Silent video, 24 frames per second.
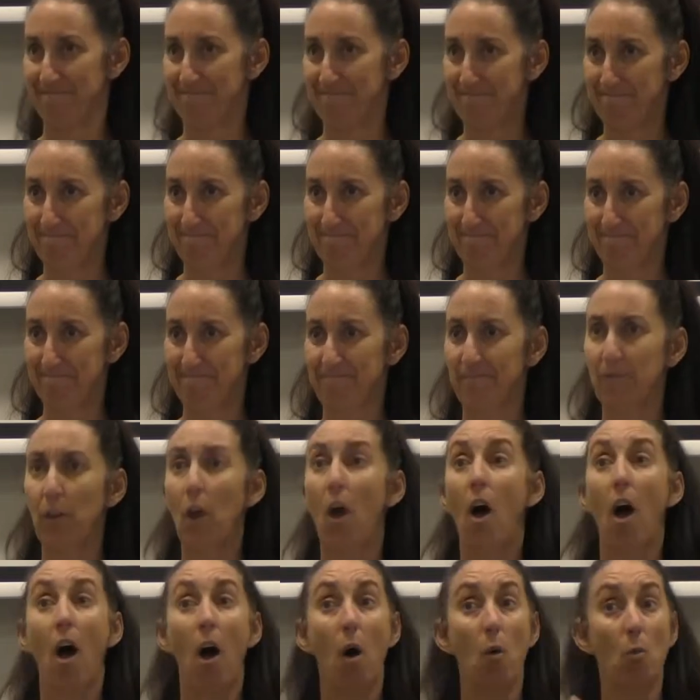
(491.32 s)
And it
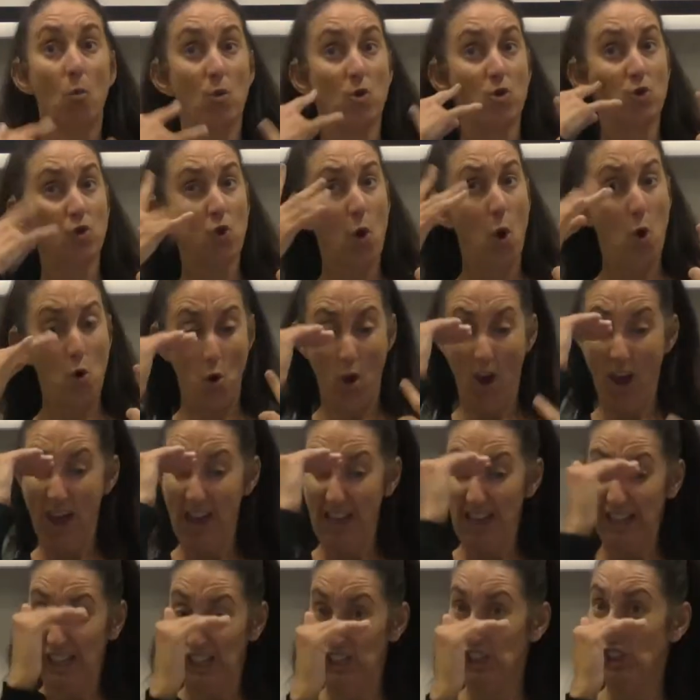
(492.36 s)
all depends
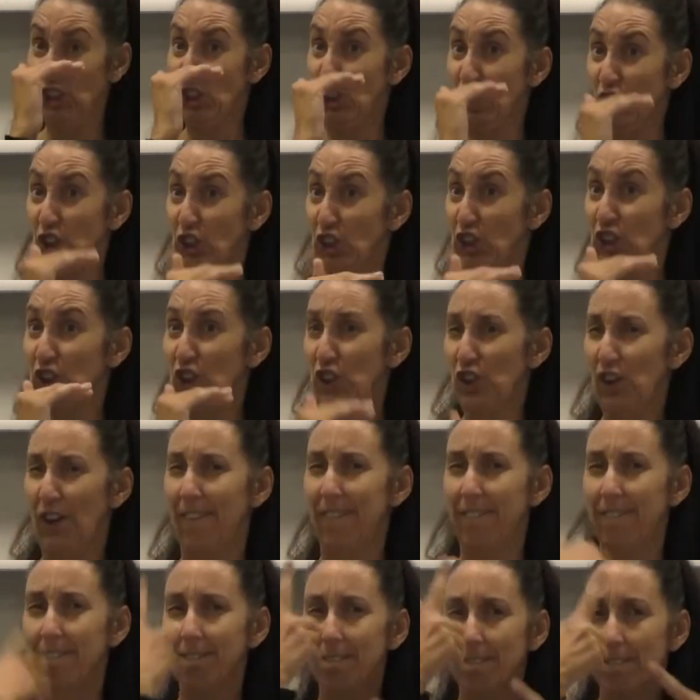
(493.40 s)
on the context
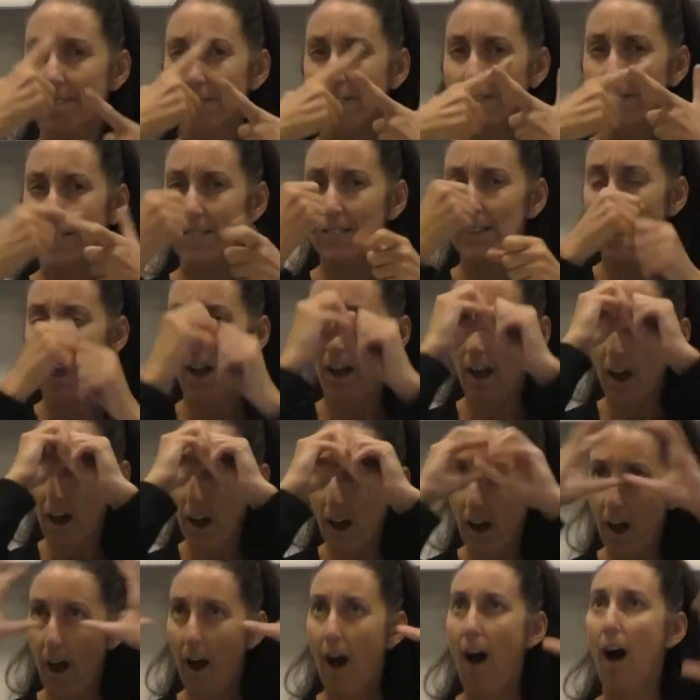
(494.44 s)
in which the
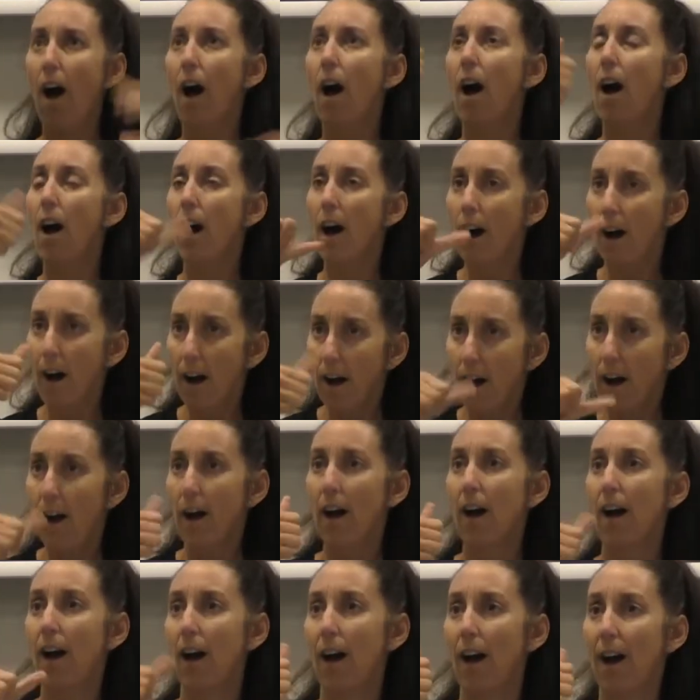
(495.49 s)
person is talking
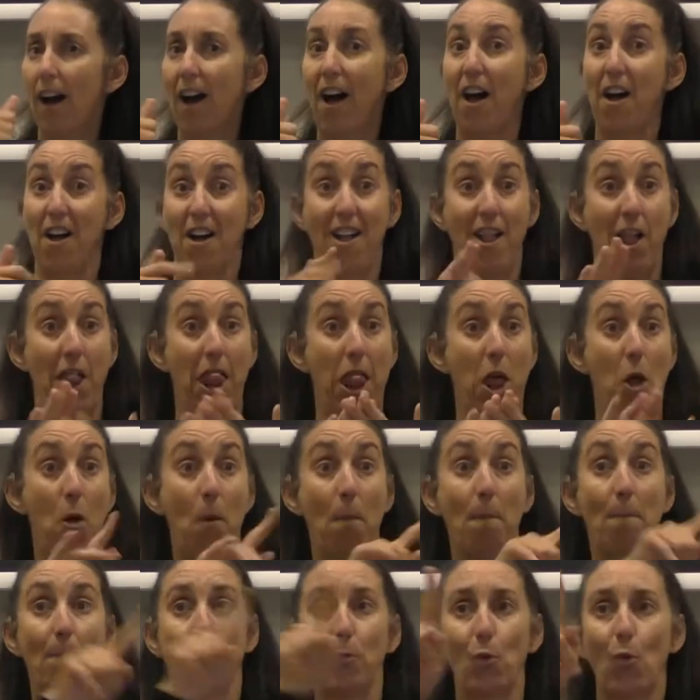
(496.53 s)
about. And
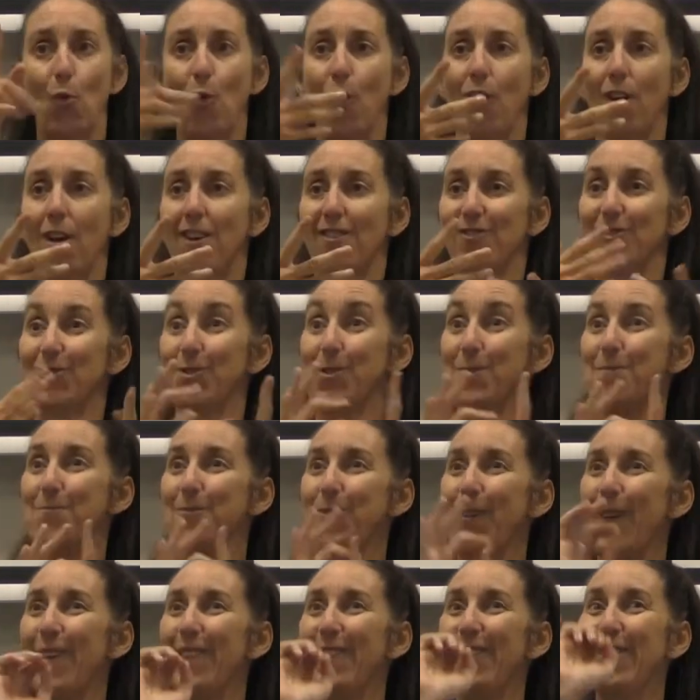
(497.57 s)
I'll show you
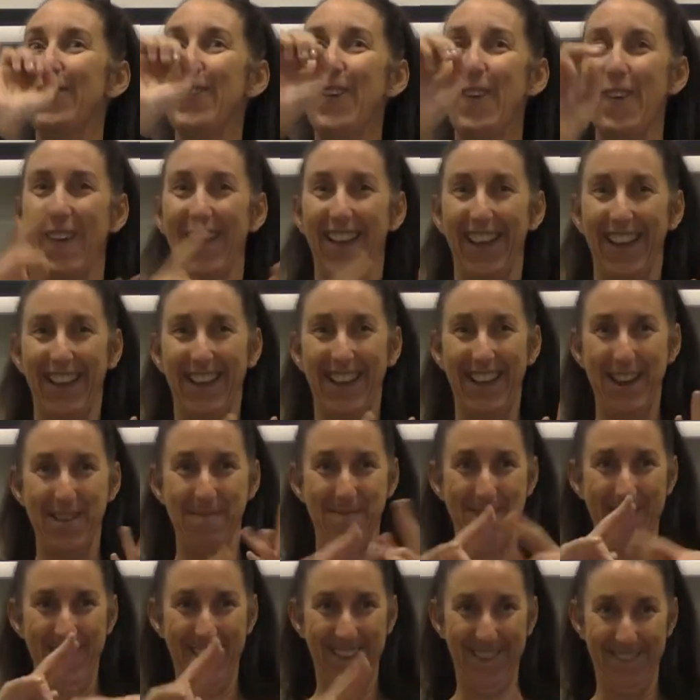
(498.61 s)
some more specific
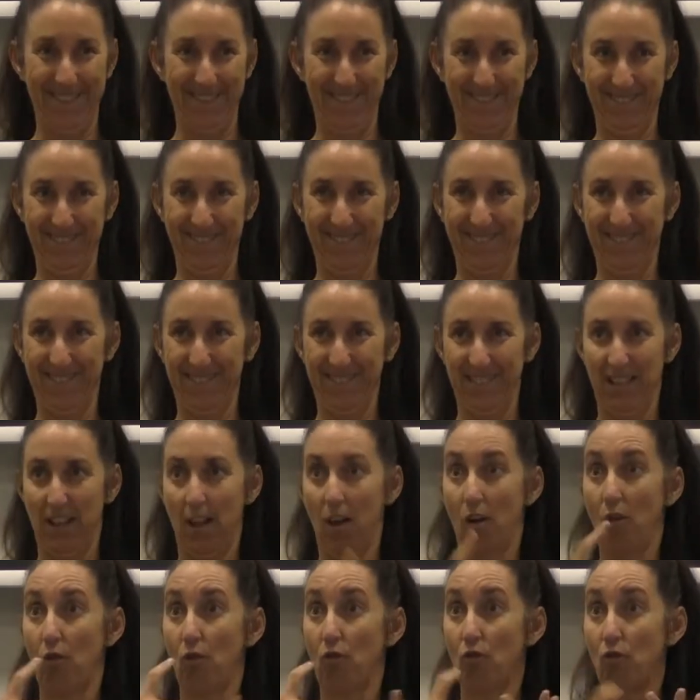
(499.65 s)
examples
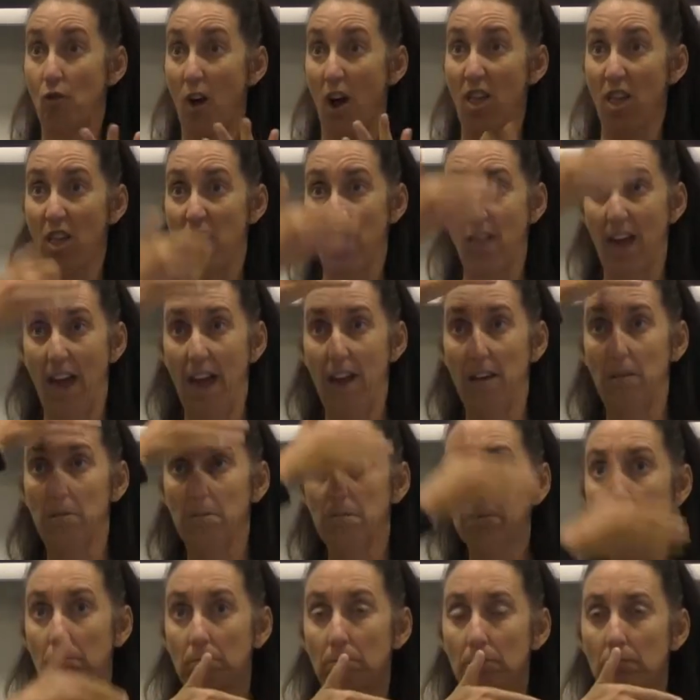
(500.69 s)
to help you
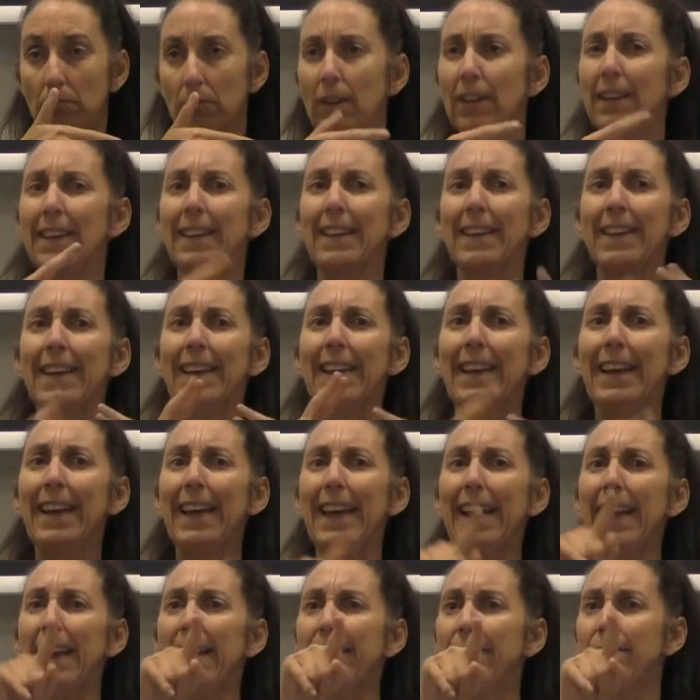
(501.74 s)
understand
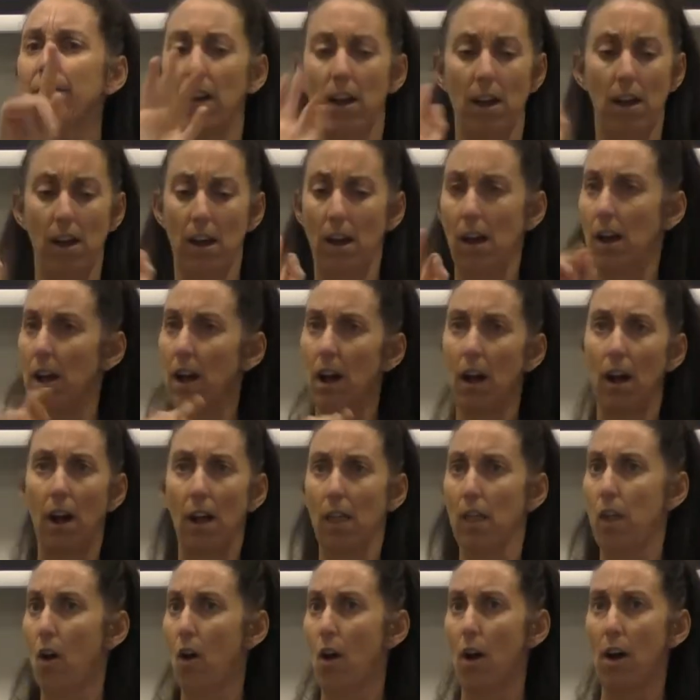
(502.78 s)
better about what
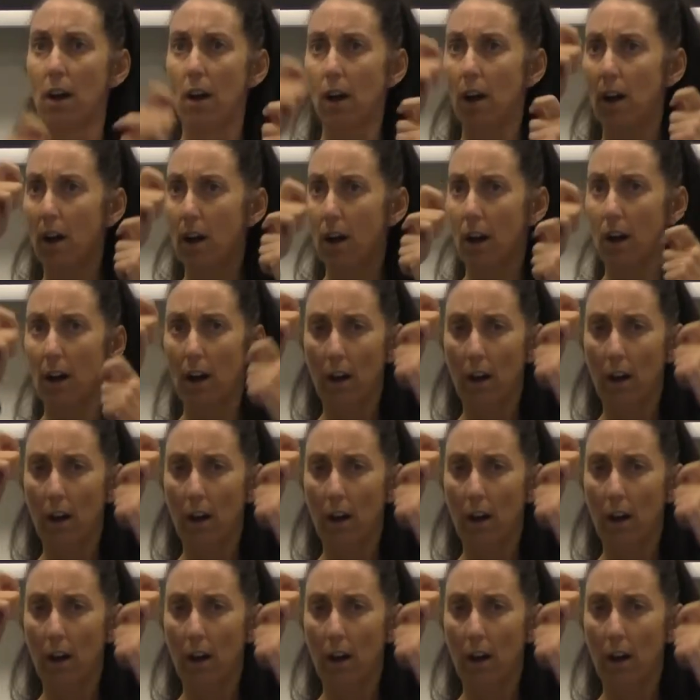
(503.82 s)
that means.